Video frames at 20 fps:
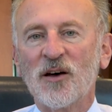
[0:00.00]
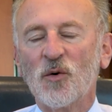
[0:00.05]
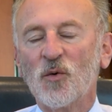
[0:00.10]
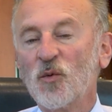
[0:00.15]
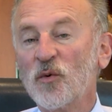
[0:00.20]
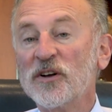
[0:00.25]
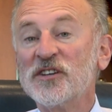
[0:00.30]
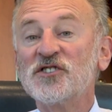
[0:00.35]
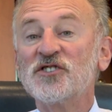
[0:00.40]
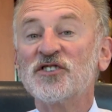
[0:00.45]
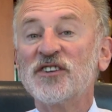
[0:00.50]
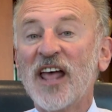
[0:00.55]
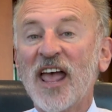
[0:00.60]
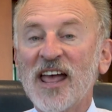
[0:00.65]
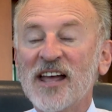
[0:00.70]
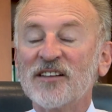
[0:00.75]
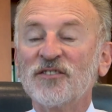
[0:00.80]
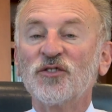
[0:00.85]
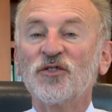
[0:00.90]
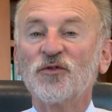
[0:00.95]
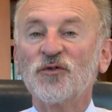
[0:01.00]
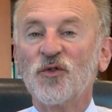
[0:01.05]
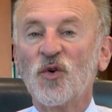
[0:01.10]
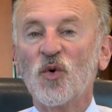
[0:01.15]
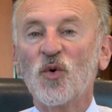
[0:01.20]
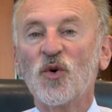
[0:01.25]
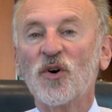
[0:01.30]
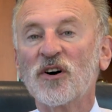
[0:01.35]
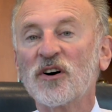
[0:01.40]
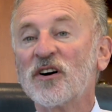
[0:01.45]
which stands
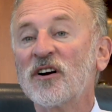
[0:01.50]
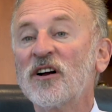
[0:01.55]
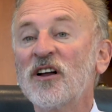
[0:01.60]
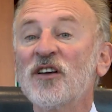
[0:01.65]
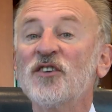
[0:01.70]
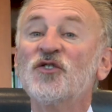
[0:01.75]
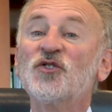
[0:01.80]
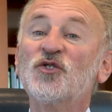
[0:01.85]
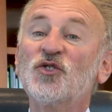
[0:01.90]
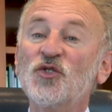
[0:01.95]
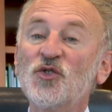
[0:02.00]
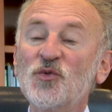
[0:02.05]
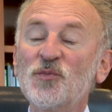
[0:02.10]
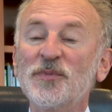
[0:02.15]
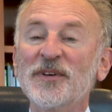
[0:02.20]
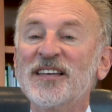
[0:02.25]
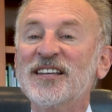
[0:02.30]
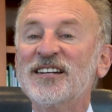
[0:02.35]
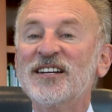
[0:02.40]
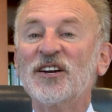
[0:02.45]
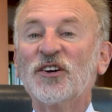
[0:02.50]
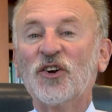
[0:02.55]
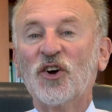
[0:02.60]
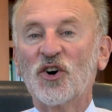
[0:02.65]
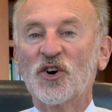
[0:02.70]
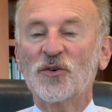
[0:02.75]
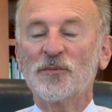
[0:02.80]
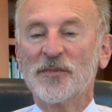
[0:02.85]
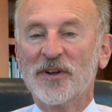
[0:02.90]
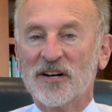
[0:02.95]
for to be
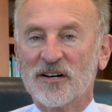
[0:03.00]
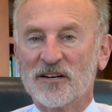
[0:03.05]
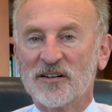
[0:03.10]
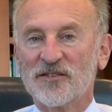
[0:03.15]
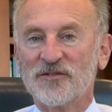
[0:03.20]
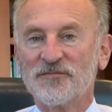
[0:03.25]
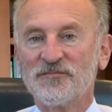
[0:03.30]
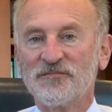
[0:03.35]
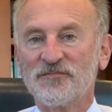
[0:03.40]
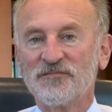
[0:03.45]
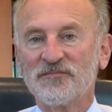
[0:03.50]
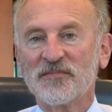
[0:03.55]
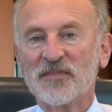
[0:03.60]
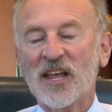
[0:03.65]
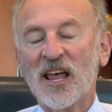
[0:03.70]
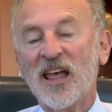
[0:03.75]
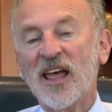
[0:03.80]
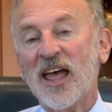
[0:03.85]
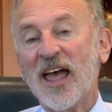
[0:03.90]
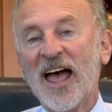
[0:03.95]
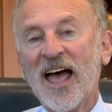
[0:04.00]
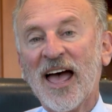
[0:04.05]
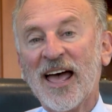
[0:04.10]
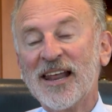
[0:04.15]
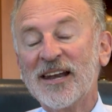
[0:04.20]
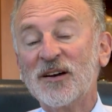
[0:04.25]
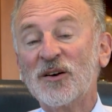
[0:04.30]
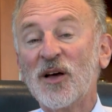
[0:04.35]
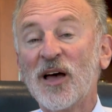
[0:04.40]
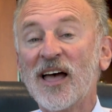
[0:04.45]
determined.
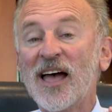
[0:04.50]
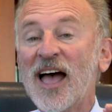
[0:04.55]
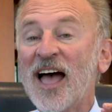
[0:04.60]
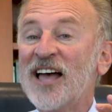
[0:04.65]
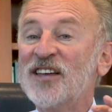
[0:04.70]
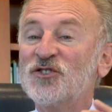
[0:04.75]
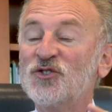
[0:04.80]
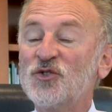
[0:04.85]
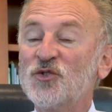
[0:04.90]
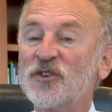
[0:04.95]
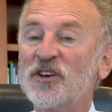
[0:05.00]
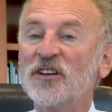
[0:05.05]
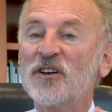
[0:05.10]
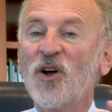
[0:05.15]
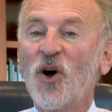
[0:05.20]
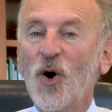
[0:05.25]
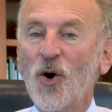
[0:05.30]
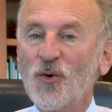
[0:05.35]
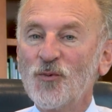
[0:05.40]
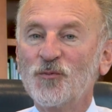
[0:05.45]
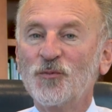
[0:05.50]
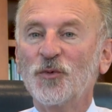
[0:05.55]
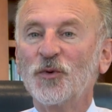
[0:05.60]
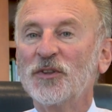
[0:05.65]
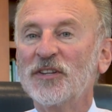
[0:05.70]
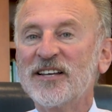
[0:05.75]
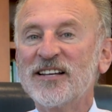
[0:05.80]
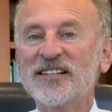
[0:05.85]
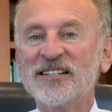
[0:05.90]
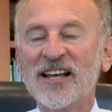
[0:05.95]
And as you can
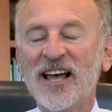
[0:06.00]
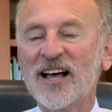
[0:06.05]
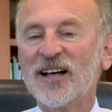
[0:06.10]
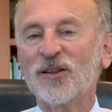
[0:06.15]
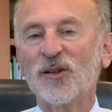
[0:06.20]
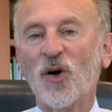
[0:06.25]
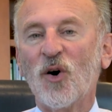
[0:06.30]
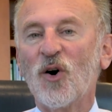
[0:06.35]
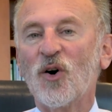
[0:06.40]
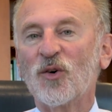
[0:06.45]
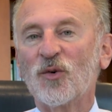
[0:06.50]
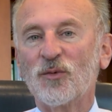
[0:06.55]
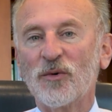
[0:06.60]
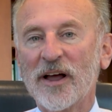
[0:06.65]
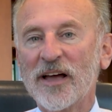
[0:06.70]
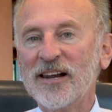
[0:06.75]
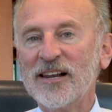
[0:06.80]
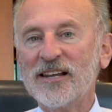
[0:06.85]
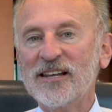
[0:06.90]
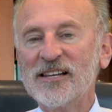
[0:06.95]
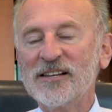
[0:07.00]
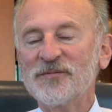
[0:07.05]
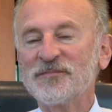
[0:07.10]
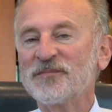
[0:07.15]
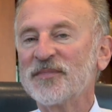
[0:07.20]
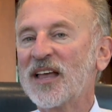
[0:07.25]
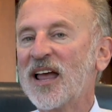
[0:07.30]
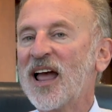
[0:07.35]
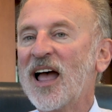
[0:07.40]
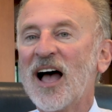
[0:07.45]
hopefully tell already,
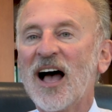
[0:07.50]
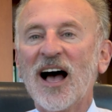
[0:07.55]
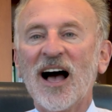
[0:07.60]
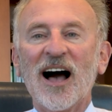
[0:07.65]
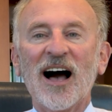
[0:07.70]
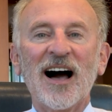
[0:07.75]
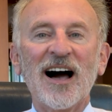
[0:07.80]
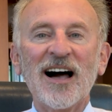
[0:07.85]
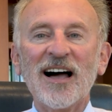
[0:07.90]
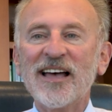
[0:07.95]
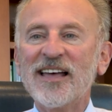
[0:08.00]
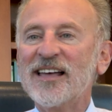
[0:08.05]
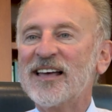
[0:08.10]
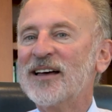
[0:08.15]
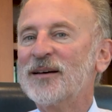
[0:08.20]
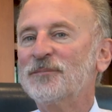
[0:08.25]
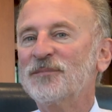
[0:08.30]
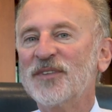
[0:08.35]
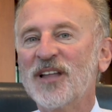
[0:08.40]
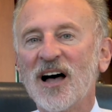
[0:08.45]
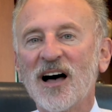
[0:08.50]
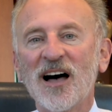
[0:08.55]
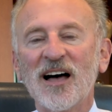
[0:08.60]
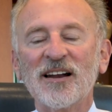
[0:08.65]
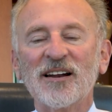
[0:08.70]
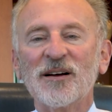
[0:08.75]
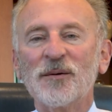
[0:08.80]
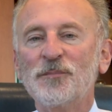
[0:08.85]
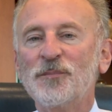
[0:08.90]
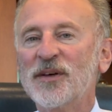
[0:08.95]
I am
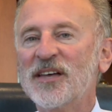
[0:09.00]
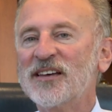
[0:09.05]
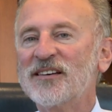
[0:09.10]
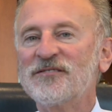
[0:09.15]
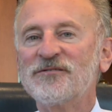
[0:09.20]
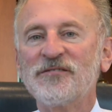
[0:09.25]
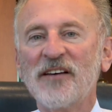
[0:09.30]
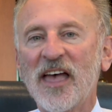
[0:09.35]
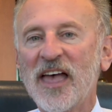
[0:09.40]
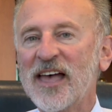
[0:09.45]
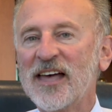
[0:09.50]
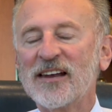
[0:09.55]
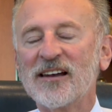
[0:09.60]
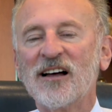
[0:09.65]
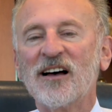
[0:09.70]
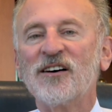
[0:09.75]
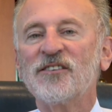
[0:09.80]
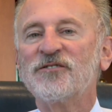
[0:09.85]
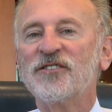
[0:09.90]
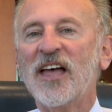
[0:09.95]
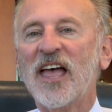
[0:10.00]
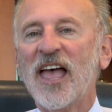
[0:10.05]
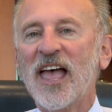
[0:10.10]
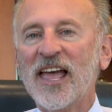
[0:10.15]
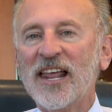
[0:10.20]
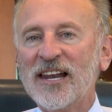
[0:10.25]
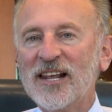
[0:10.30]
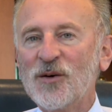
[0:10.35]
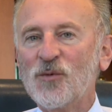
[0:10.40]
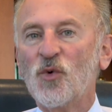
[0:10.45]
not a big fan of
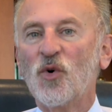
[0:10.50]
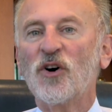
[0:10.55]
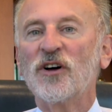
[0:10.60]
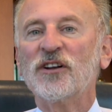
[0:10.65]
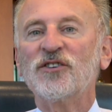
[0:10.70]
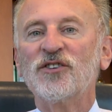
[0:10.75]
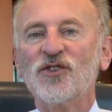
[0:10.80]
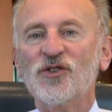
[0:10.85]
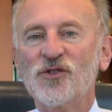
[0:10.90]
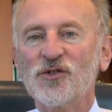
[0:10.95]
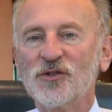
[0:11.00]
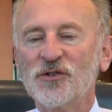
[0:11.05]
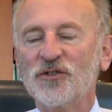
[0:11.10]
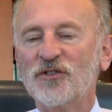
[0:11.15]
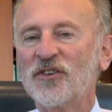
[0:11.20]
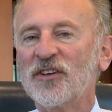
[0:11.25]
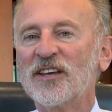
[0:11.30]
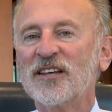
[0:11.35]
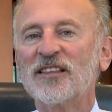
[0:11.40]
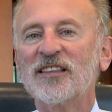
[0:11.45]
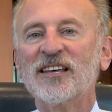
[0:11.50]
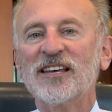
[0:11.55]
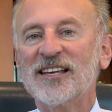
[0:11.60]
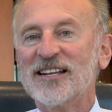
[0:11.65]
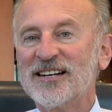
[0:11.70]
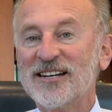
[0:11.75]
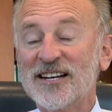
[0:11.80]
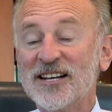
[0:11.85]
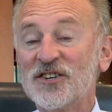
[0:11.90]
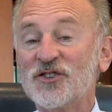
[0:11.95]
anyone using the
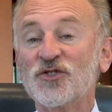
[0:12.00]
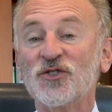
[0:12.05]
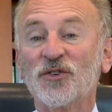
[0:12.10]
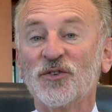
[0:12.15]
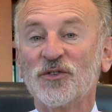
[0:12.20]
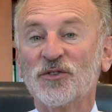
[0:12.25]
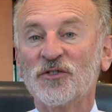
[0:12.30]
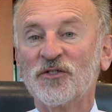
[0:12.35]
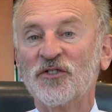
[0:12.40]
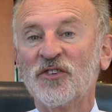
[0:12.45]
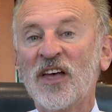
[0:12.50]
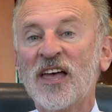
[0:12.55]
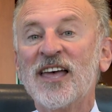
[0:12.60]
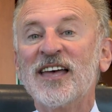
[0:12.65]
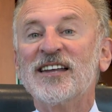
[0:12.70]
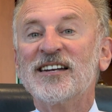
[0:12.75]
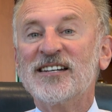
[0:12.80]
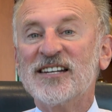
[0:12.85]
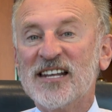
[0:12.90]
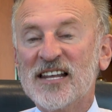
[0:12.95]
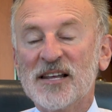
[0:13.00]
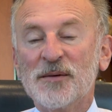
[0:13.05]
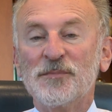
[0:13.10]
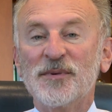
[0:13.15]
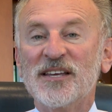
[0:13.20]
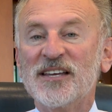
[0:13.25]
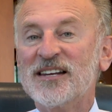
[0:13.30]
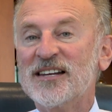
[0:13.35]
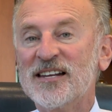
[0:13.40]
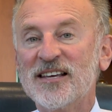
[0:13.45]
initials
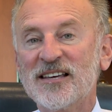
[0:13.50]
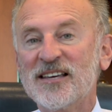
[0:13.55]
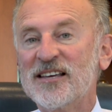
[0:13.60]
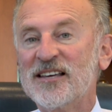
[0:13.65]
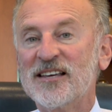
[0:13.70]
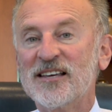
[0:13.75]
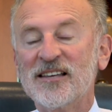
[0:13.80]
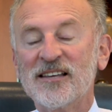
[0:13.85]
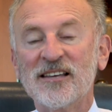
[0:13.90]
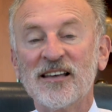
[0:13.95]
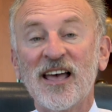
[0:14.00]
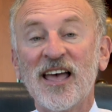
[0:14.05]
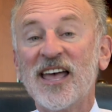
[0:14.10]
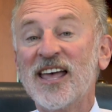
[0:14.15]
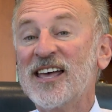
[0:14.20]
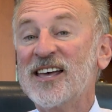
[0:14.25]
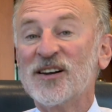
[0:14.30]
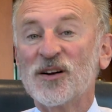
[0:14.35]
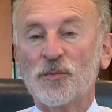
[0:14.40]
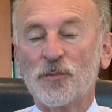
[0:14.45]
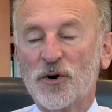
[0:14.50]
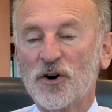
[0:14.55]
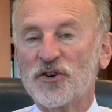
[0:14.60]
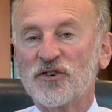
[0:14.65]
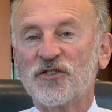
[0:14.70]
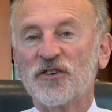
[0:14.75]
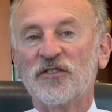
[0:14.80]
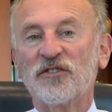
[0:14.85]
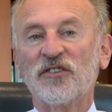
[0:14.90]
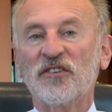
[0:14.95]
TBD in a
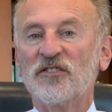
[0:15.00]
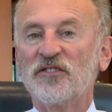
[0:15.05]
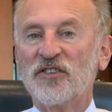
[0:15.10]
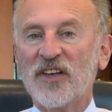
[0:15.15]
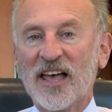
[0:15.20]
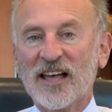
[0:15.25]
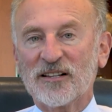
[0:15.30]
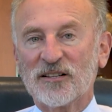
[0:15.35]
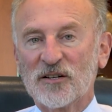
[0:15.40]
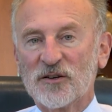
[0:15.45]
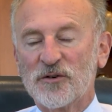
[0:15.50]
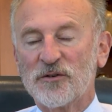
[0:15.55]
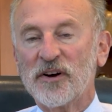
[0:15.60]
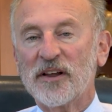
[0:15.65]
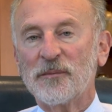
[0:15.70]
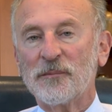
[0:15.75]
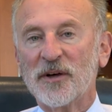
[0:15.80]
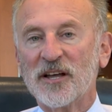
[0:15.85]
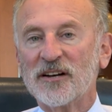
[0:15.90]
purchase and sale agreement.